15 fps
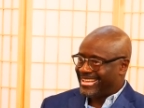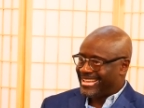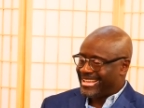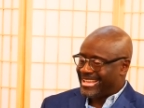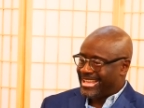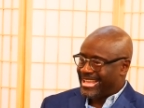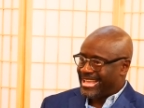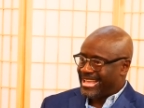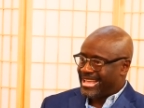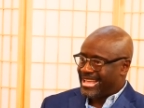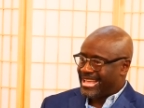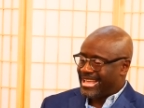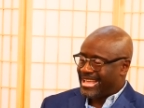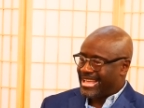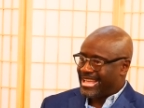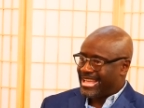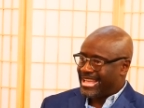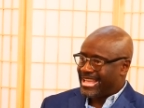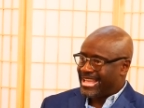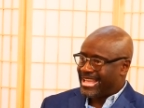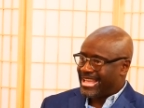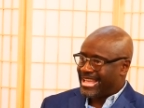Thank you, first of all,
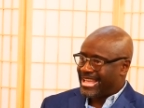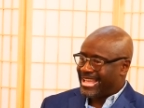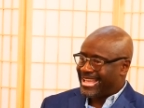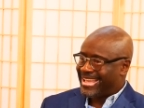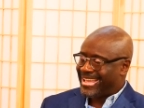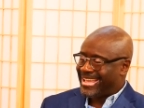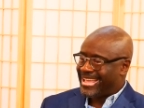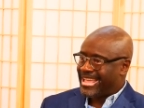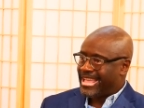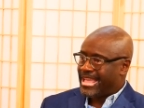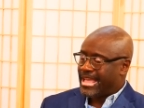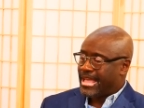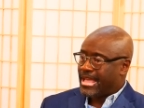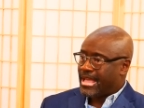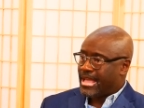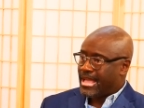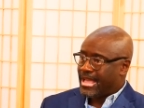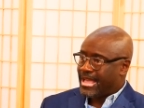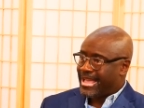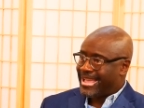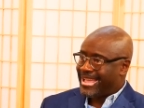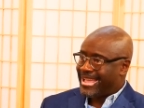Mr. Wineglass. Last night
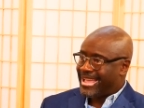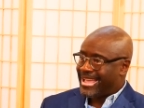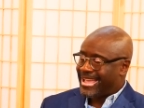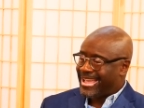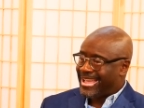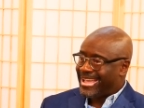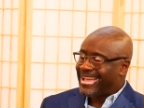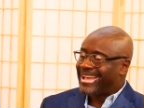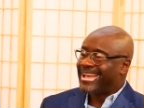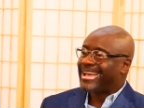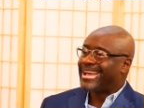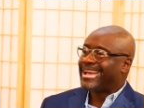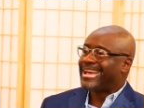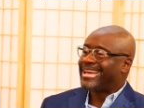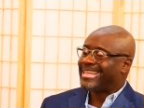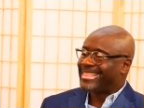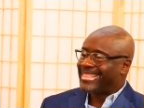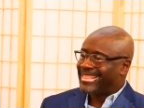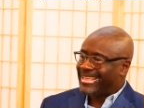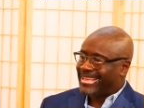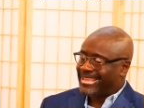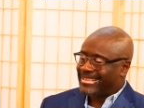was astounding,
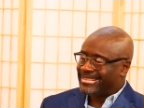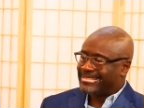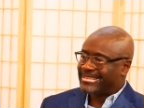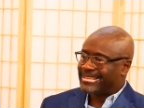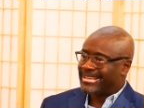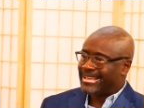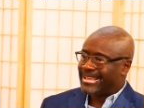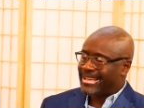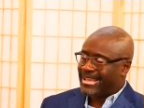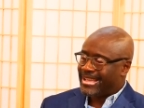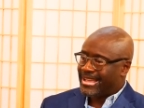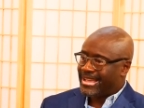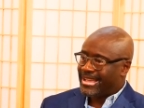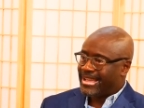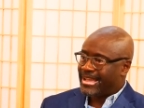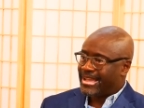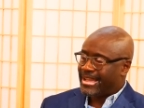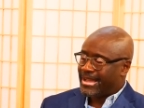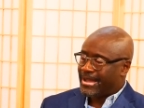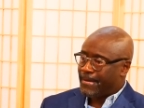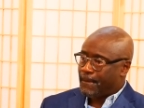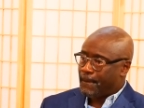amazing, and
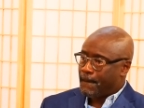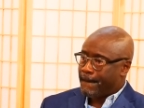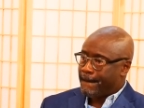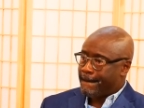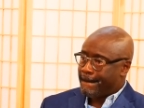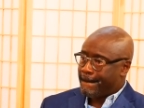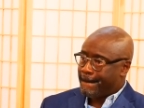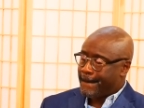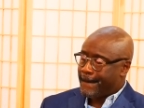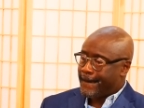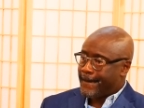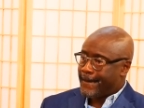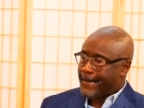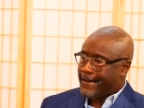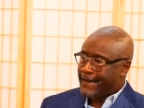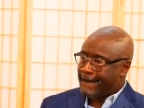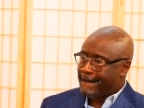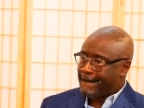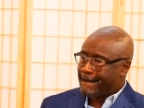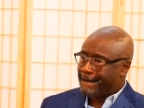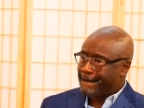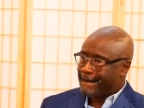amazing the way the
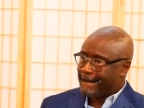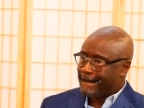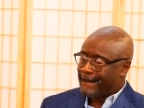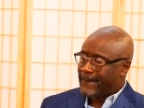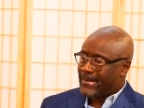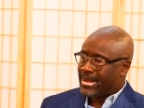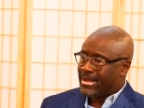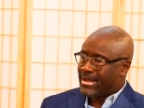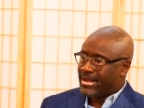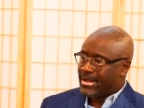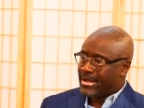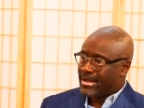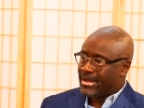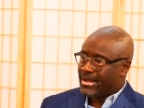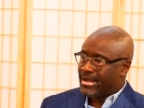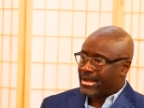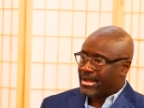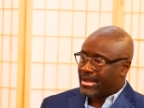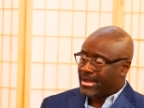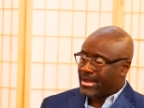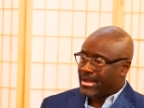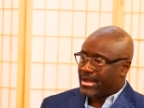music.
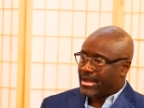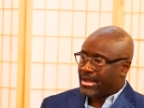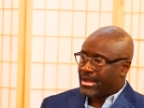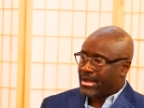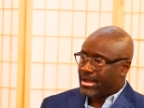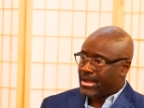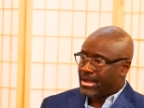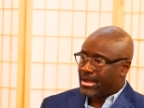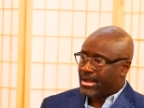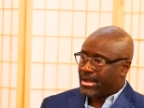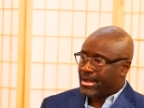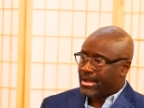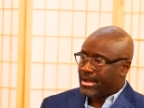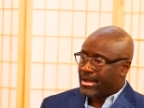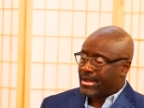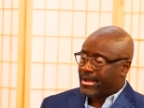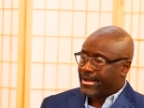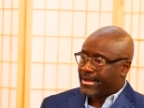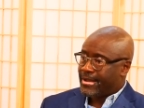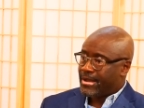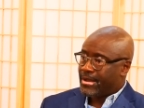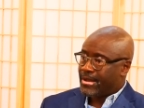Uh, went so
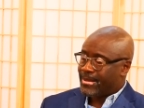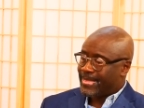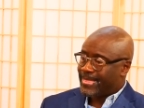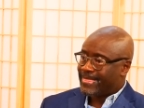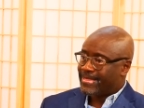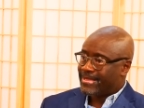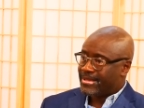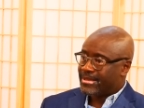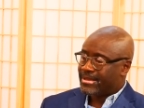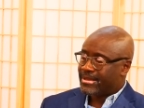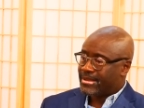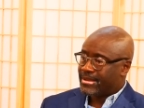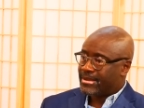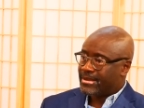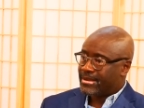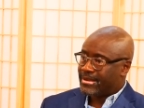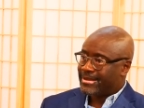well with the story.